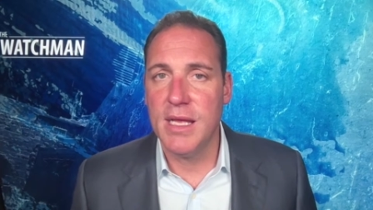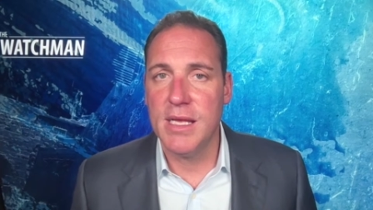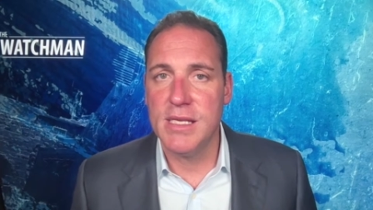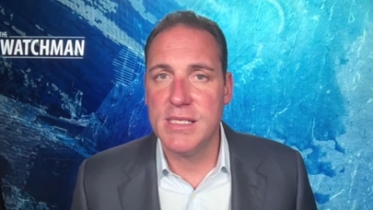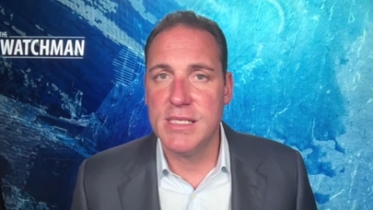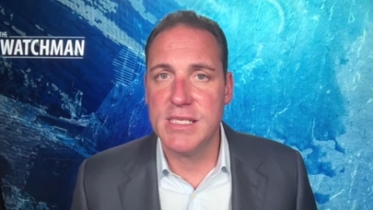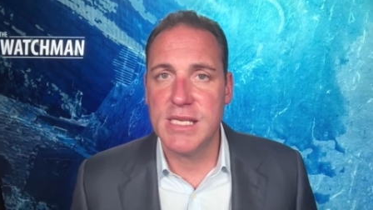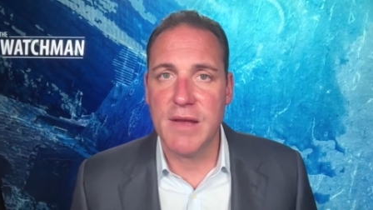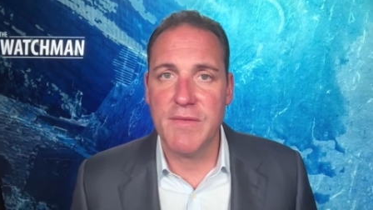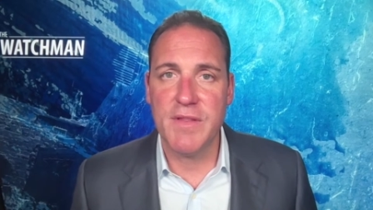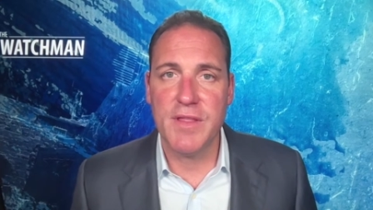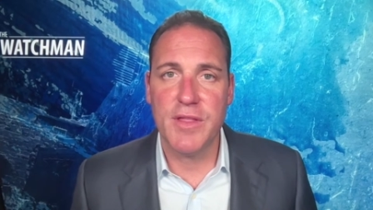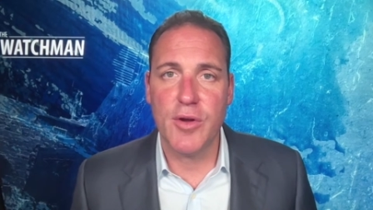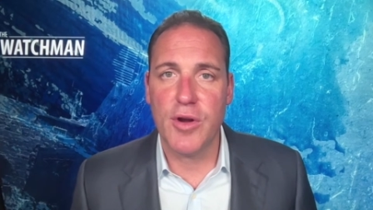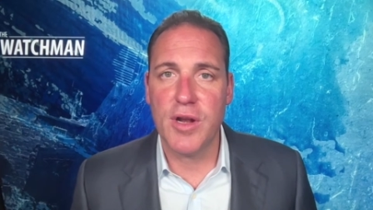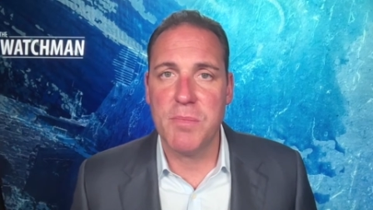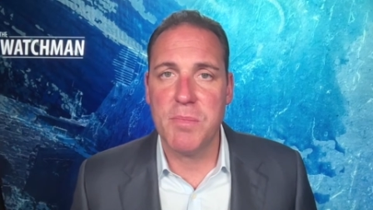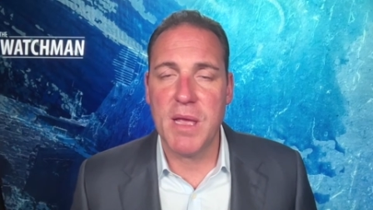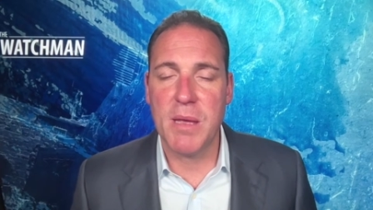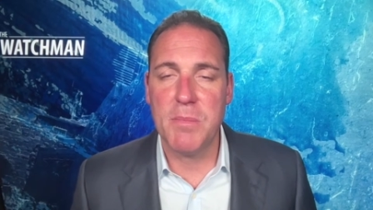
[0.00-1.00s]

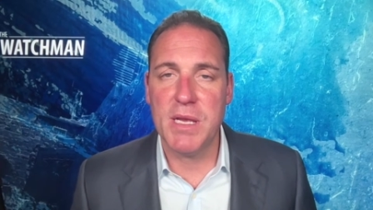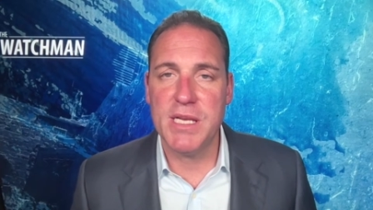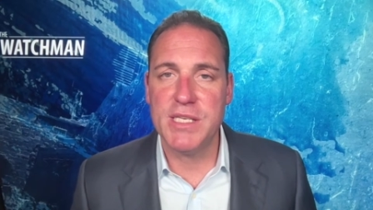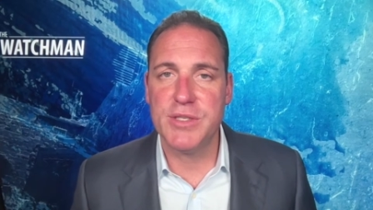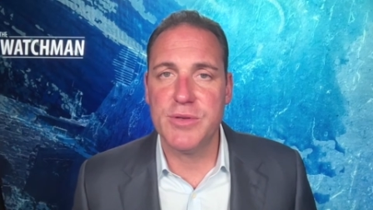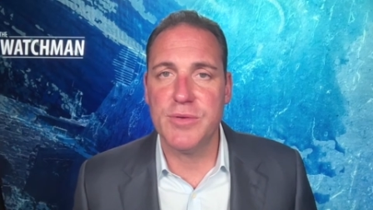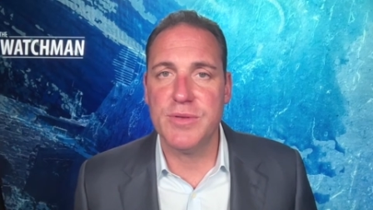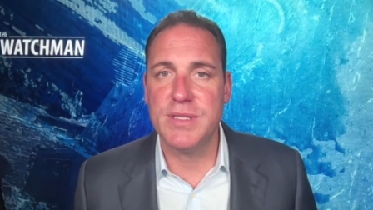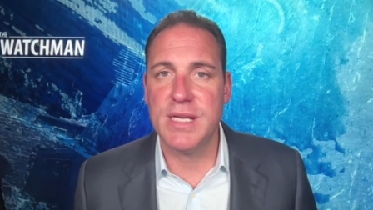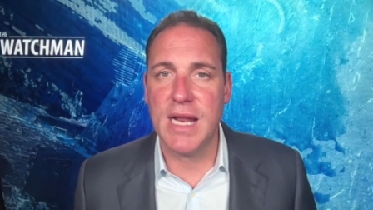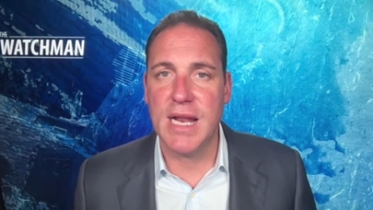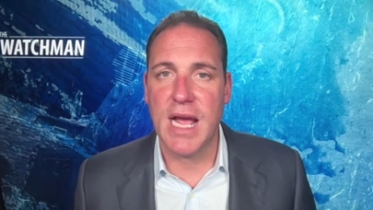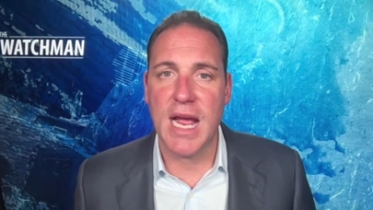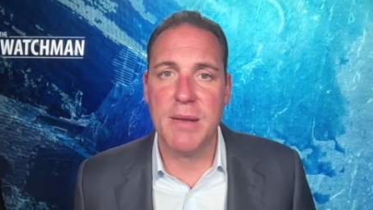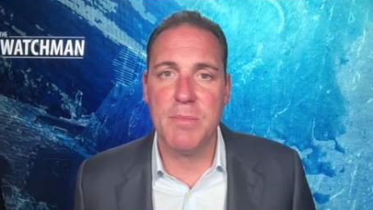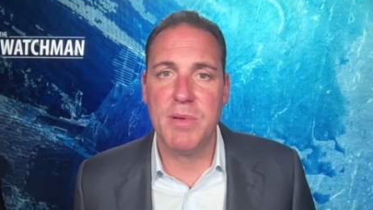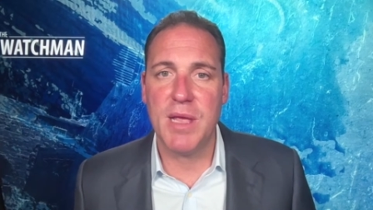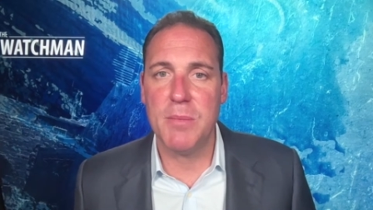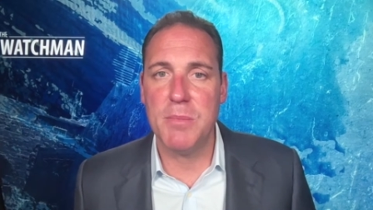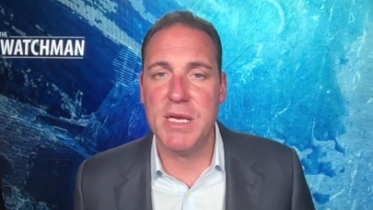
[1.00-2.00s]
7:30 p.m. Eastern to 9
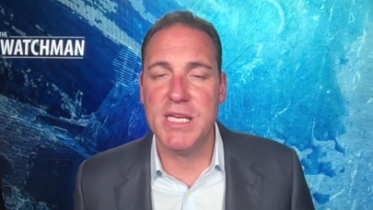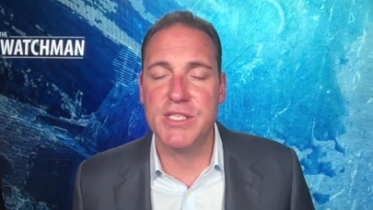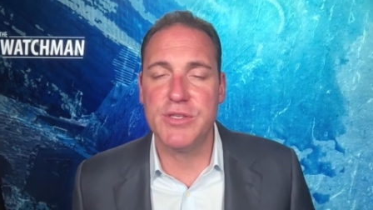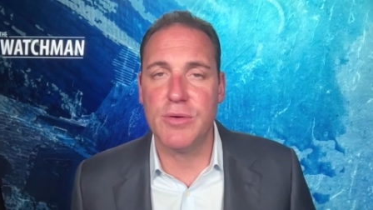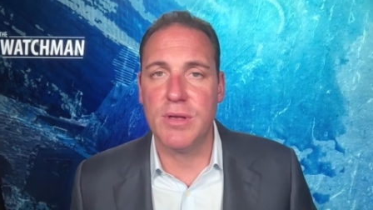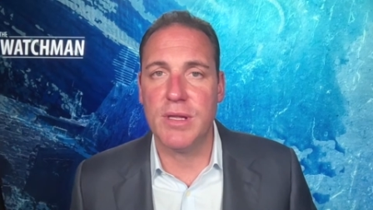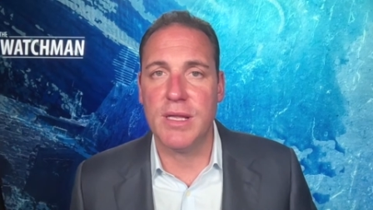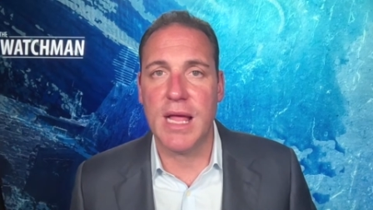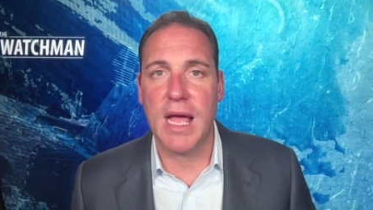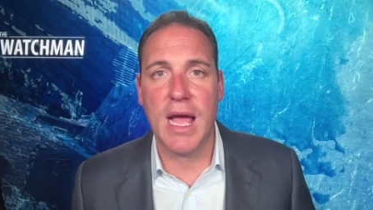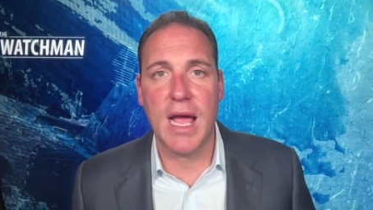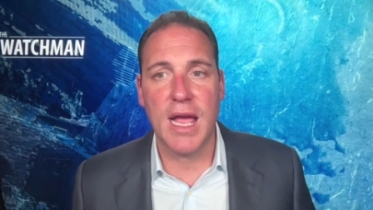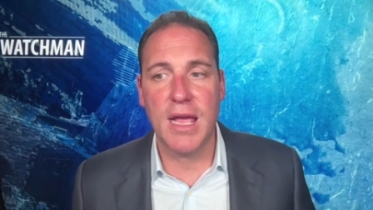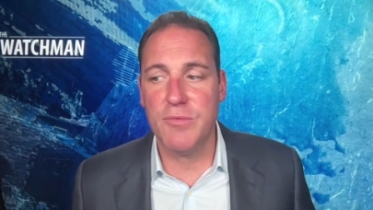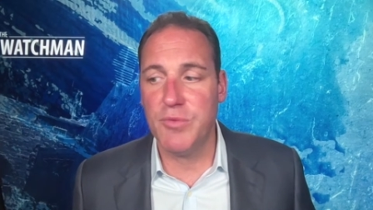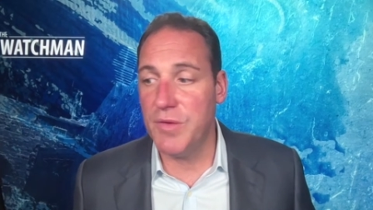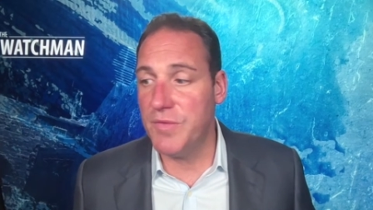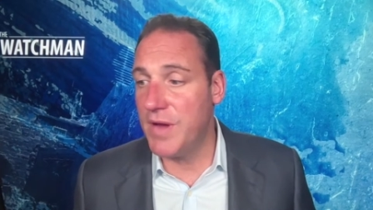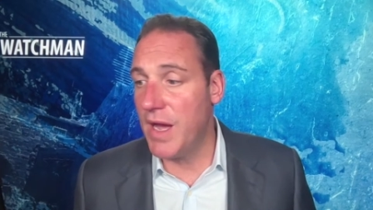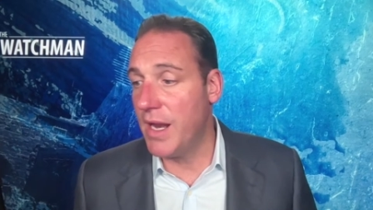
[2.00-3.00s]
p.m. Eastern live.
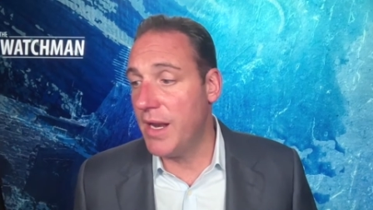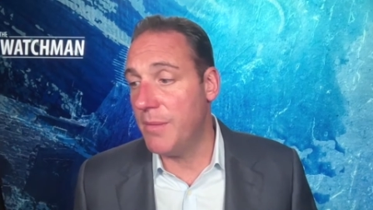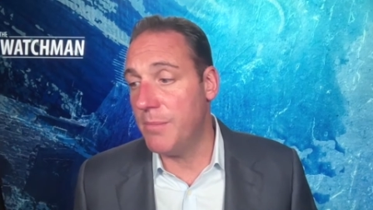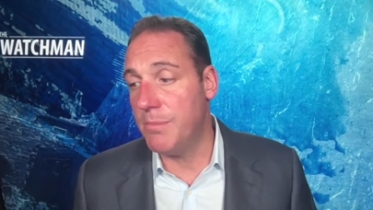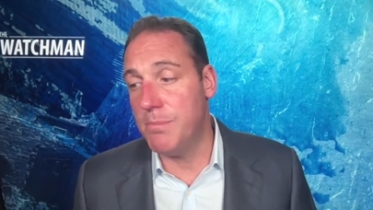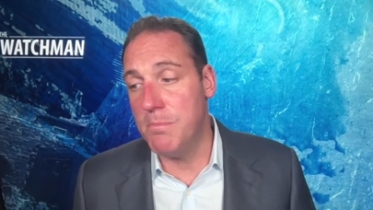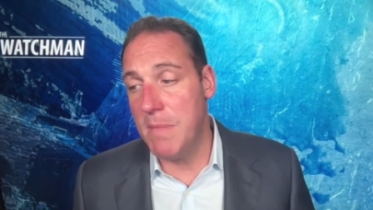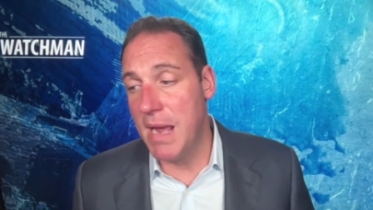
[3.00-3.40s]
We've got a,